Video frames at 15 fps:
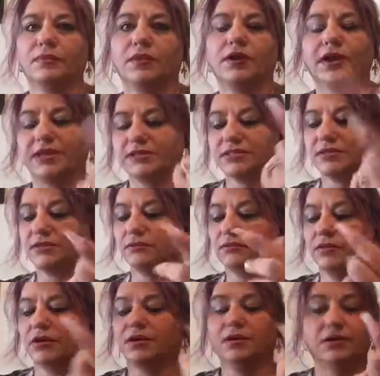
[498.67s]
Okay, so
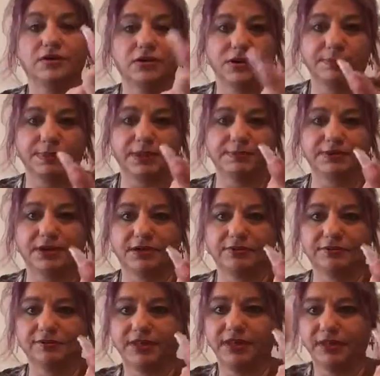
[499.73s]
I already popped
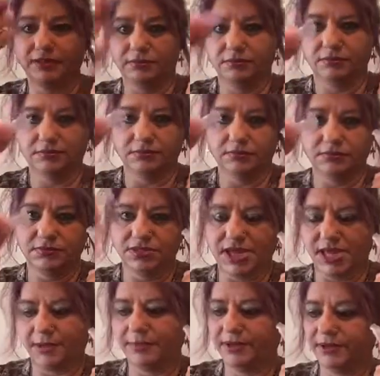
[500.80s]
off the
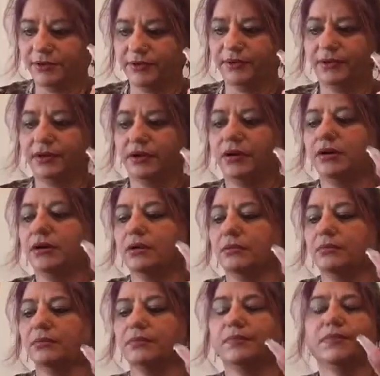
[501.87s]
tab here.
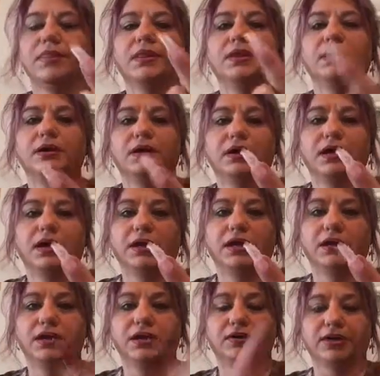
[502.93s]

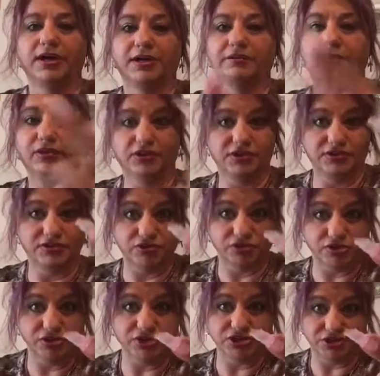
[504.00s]
And now I have this
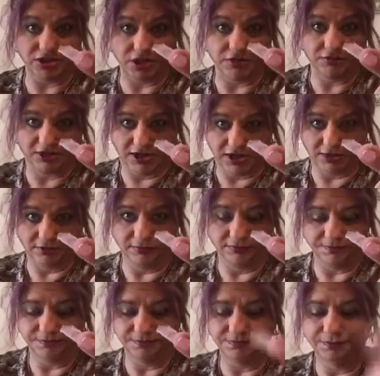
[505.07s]
atrocious long nail.
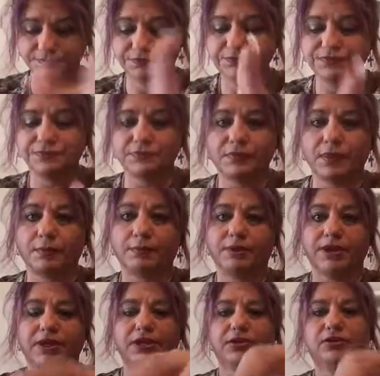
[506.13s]

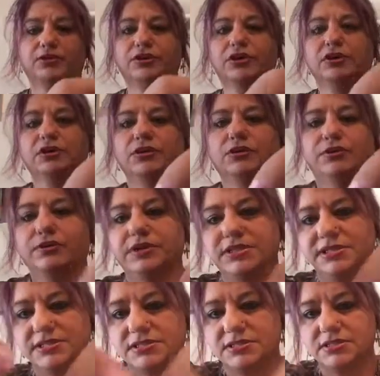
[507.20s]
But you're going to
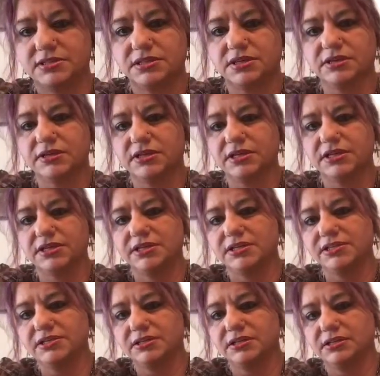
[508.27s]
notice there
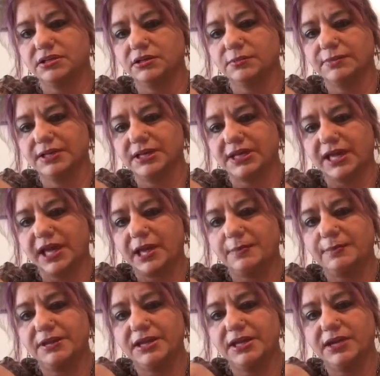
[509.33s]
is a little bit of
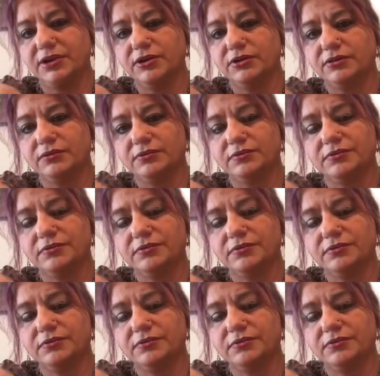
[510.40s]
gap in here.